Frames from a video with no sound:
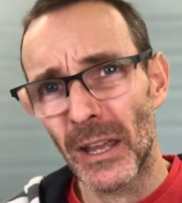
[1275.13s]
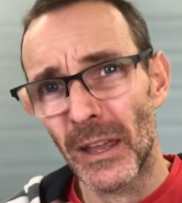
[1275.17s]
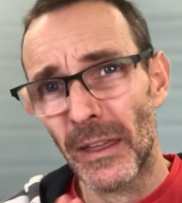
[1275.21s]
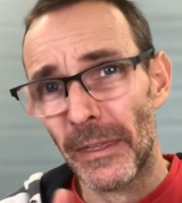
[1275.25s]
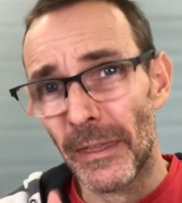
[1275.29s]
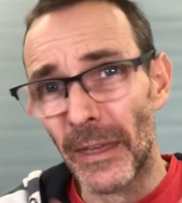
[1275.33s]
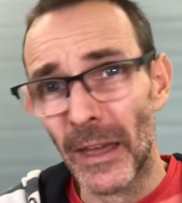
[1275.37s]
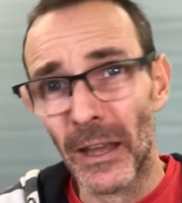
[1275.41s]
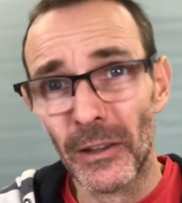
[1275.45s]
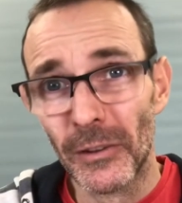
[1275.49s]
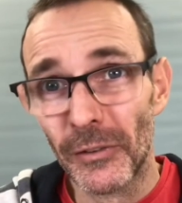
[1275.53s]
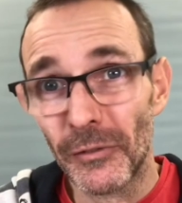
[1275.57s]

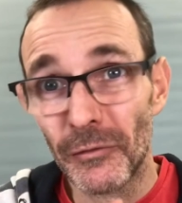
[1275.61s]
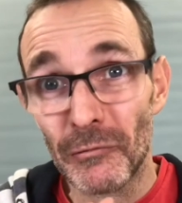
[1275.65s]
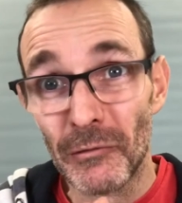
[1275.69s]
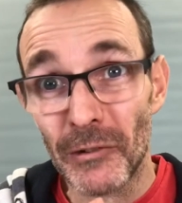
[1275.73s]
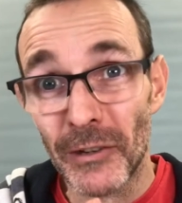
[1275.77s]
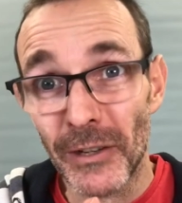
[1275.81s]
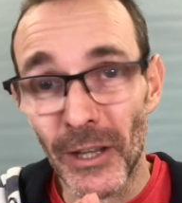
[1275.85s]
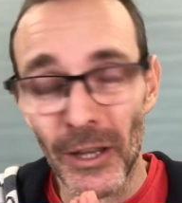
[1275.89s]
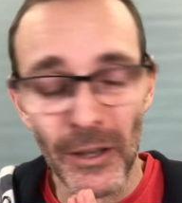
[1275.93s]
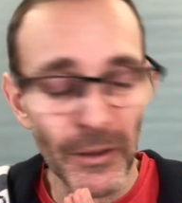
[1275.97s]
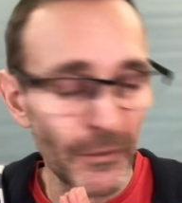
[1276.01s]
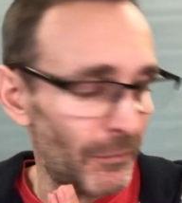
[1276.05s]
That's for
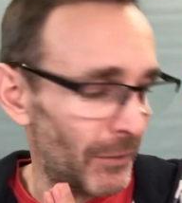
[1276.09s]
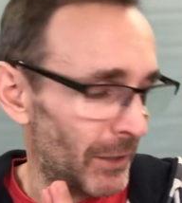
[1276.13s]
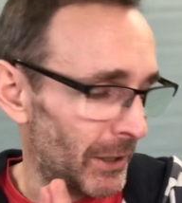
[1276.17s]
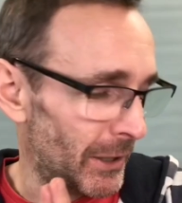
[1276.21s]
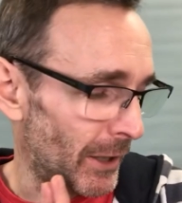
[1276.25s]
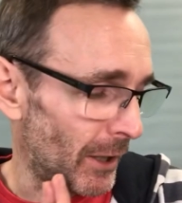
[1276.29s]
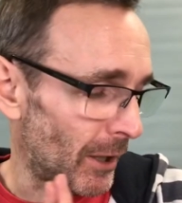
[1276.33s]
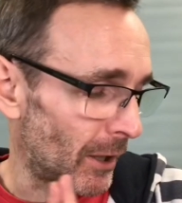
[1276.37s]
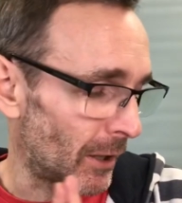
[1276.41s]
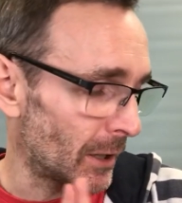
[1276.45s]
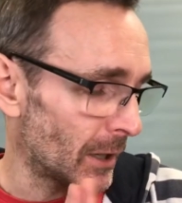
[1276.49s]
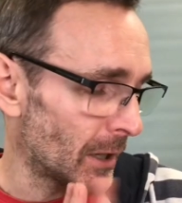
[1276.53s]
another
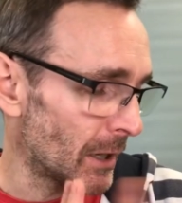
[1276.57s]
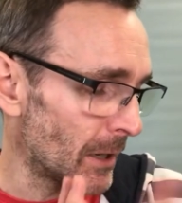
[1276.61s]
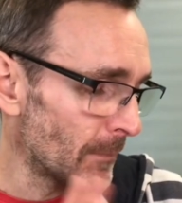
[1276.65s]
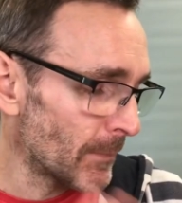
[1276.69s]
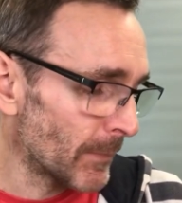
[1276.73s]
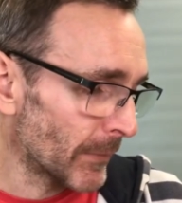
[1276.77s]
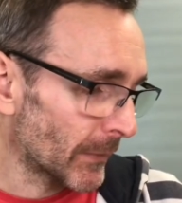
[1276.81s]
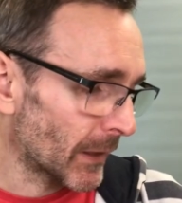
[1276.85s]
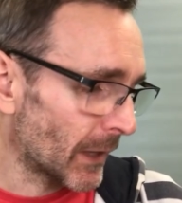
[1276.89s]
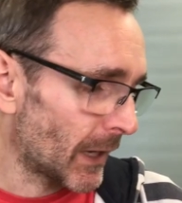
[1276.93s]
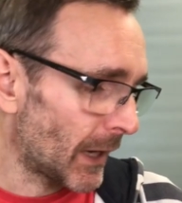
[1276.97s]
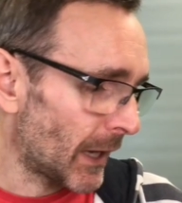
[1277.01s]
video.
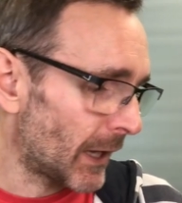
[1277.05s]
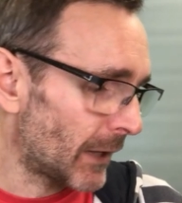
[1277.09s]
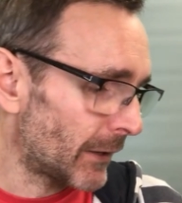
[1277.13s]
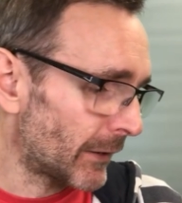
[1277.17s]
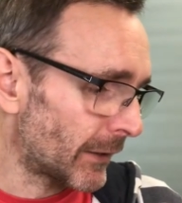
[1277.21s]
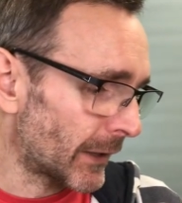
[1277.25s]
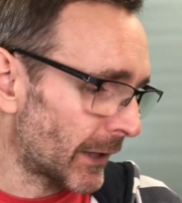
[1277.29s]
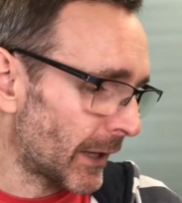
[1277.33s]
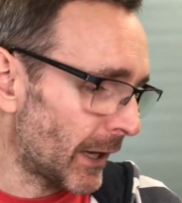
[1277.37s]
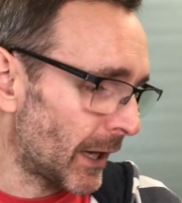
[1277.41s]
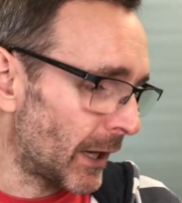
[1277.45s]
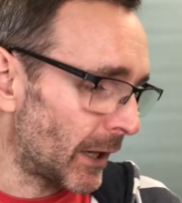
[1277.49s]
And
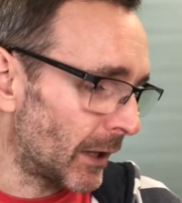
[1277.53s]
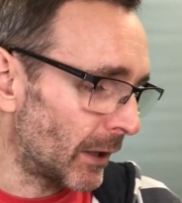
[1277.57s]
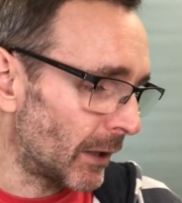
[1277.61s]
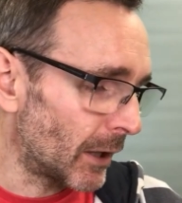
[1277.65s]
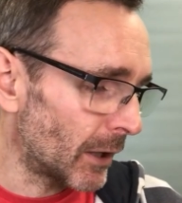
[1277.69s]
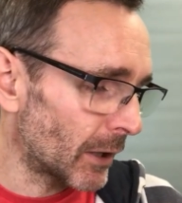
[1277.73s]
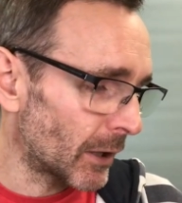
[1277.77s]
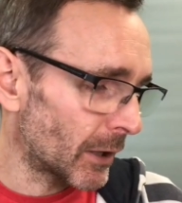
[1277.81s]
again,